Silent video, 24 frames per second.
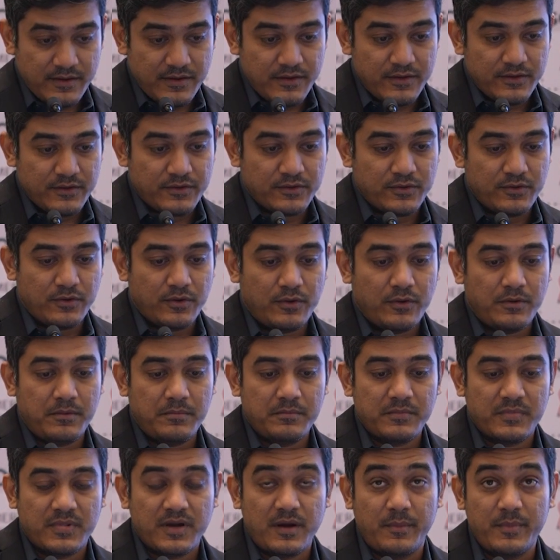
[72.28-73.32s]

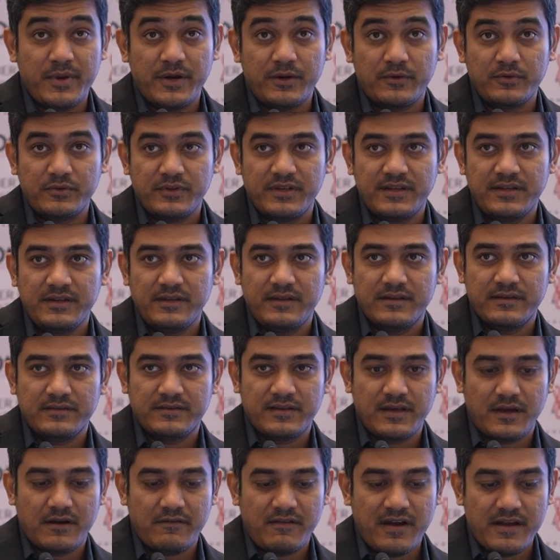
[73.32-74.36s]
So, coming to the
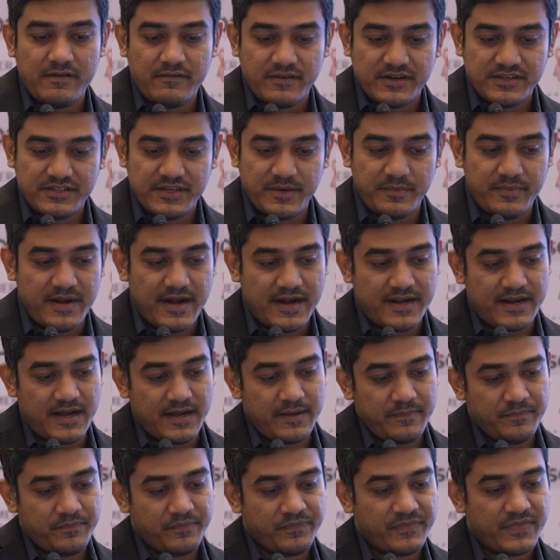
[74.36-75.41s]
survivorship
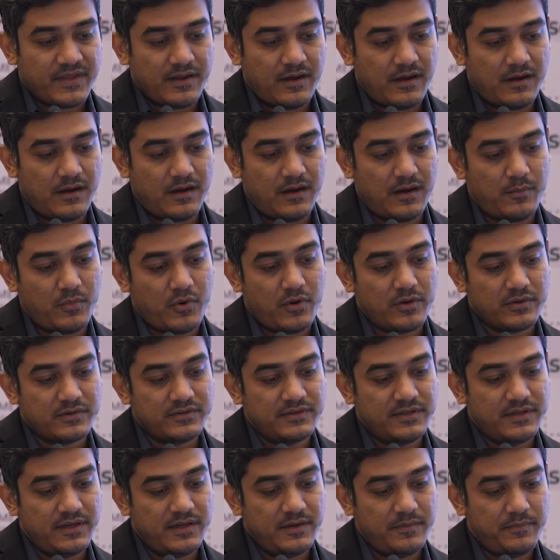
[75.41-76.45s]
data,
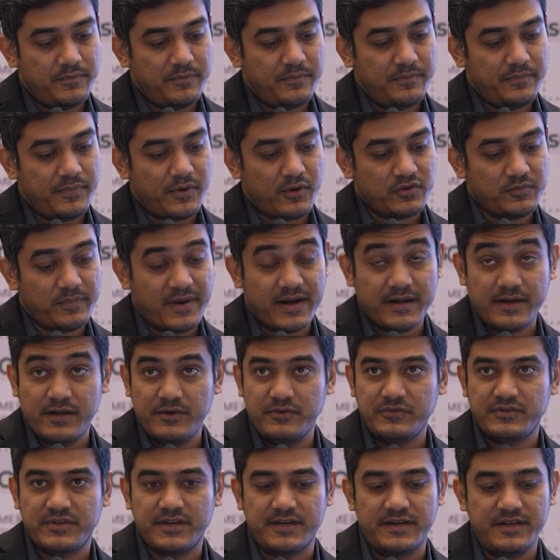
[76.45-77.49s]
amongst the
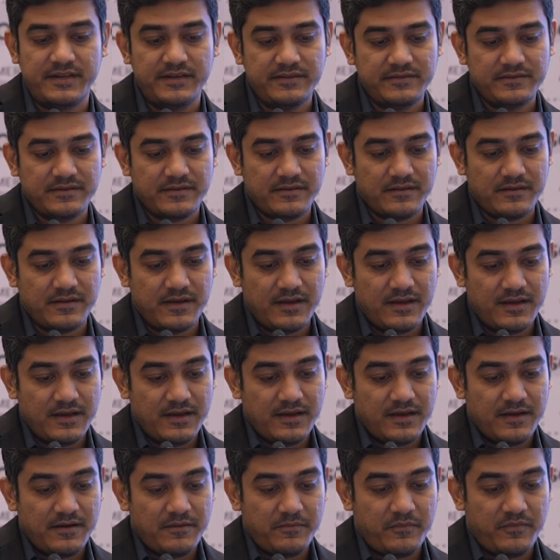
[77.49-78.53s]
prospective studies,
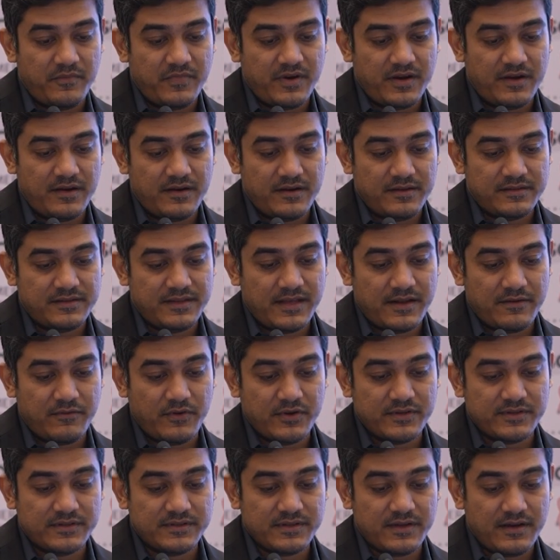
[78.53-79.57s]
there
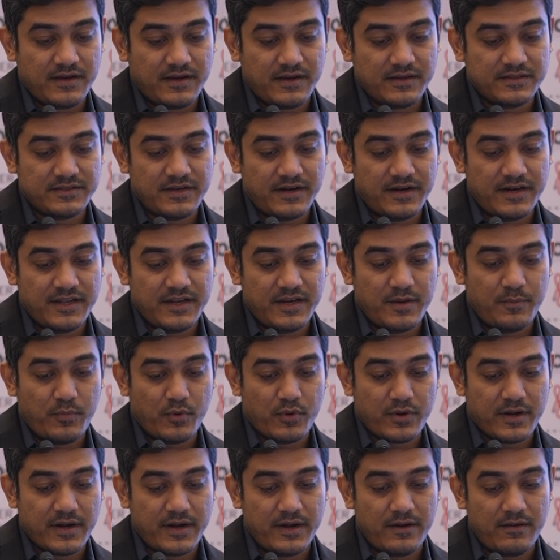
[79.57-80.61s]
was a study
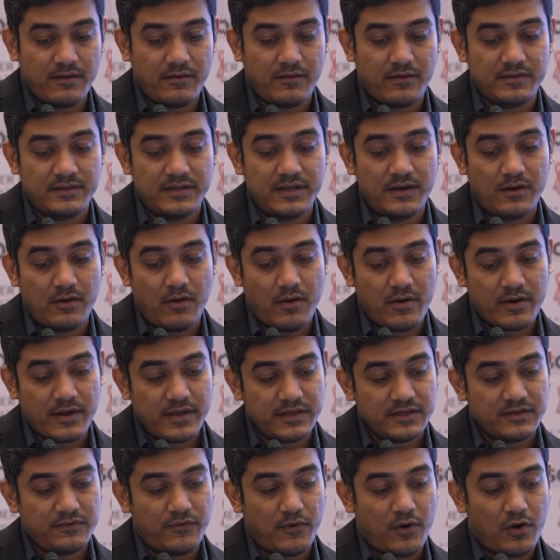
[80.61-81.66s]
reported on the
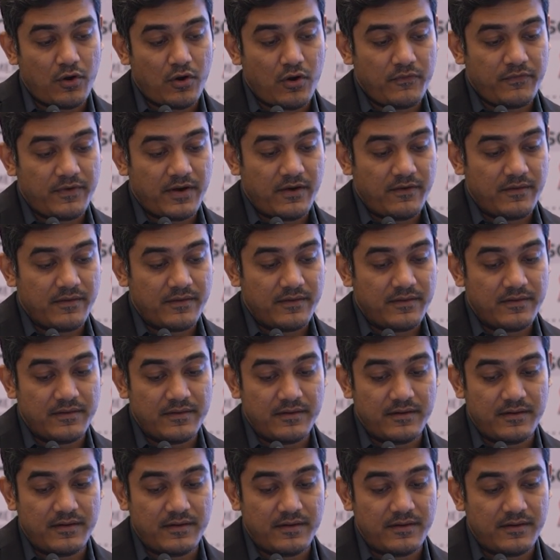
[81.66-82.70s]
longest follow-up
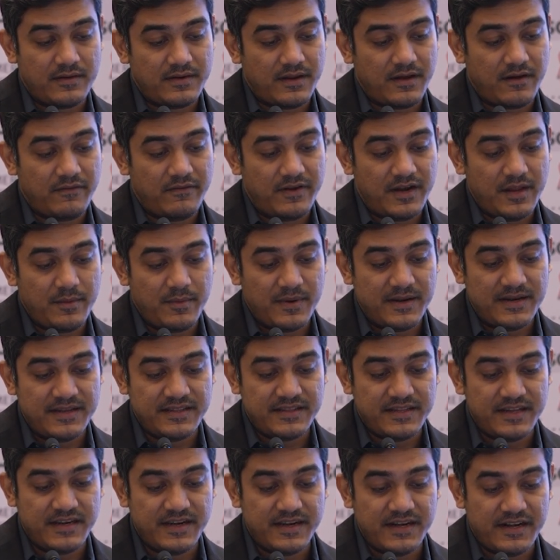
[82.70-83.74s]
available
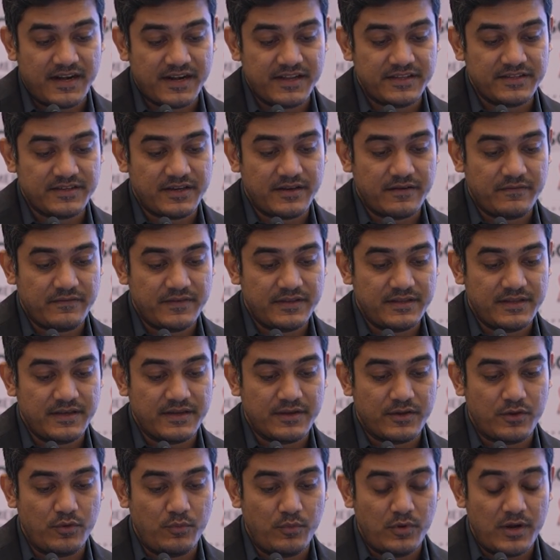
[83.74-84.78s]
in the literature
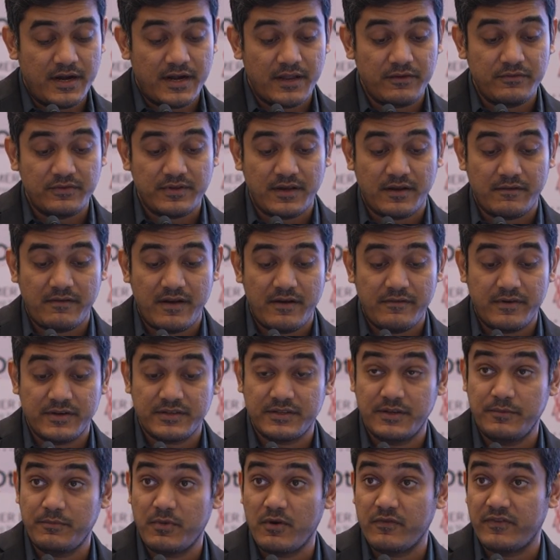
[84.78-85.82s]
with cumulative
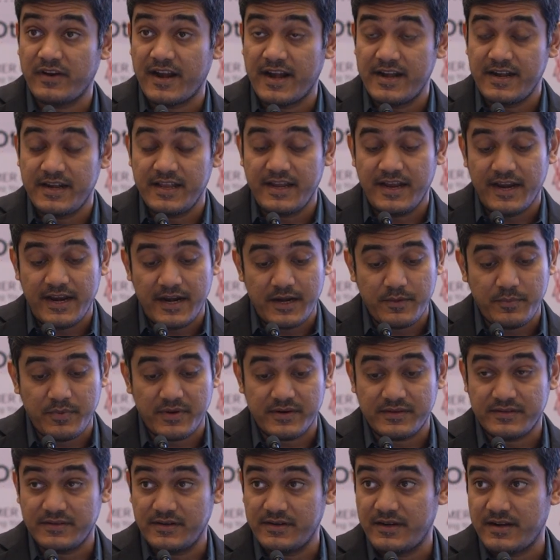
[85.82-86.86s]
survivorship of
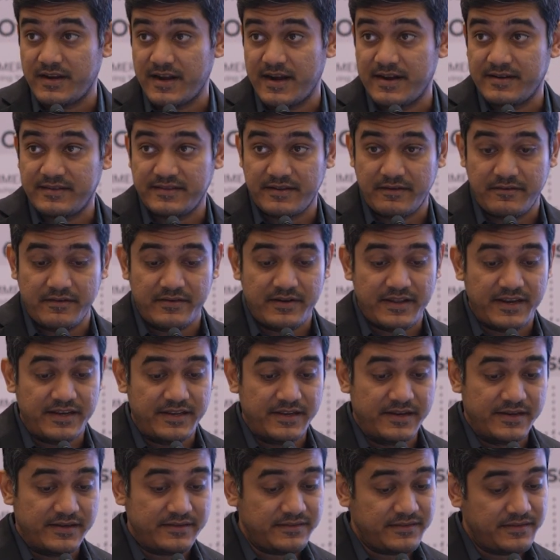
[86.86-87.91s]
98% at 17
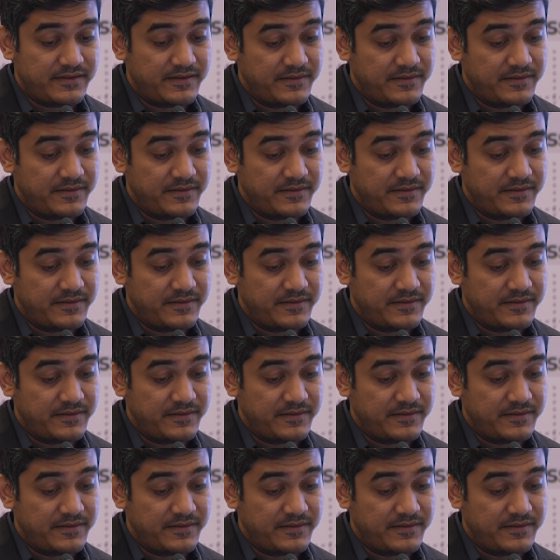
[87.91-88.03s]
years.